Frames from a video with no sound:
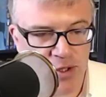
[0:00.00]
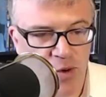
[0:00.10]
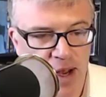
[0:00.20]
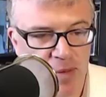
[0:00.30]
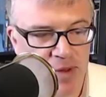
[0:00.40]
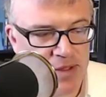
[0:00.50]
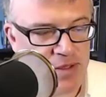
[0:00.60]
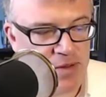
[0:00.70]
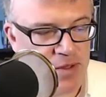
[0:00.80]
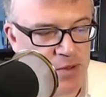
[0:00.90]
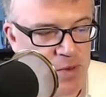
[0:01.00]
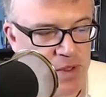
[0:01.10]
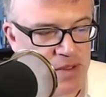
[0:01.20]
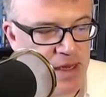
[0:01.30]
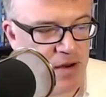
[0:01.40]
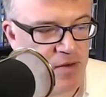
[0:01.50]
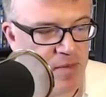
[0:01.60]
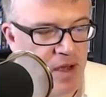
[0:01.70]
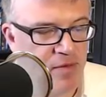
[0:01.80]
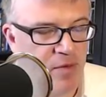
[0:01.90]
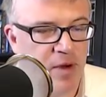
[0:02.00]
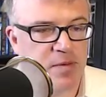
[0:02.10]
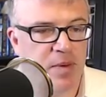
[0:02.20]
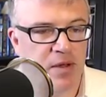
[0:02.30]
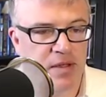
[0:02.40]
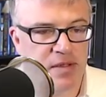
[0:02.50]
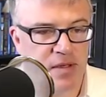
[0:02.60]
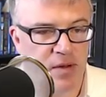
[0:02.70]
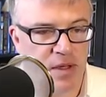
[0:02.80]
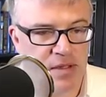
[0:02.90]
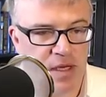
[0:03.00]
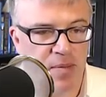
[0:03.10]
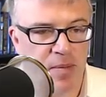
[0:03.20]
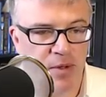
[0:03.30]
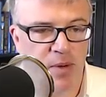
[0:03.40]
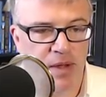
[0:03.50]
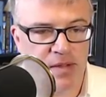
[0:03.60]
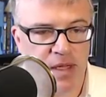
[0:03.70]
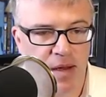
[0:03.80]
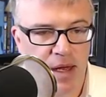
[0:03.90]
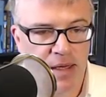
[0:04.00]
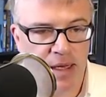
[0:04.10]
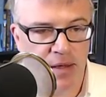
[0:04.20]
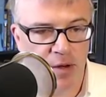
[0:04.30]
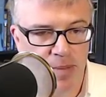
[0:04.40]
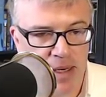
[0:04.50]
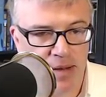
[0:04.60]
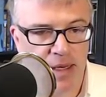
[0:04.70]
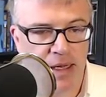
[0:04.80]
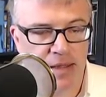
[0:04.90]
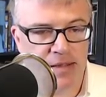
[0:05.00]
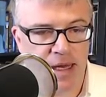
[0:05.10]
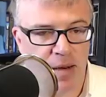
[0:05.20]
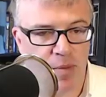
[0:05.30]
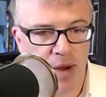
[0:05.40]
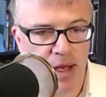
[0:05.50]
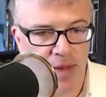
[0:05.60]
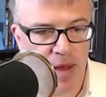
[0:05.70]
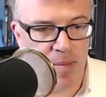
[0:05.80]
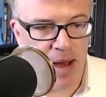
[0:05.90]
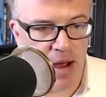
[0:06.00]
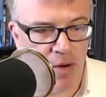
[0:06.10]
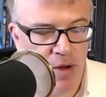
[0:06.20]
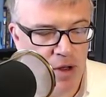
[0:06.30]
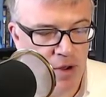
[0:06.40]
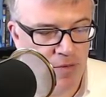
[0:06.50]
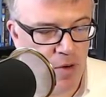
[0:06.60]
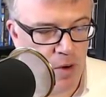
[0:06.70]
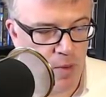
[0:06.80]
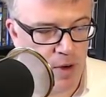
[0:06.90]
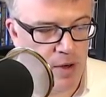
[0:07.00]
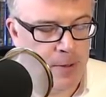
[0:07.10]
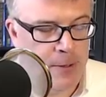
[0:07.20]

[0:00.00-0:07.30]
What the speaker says: this just with the sound of my voice, but you can see people doing this. They take a little bend at the knee and then stand upright, and then they bow forward.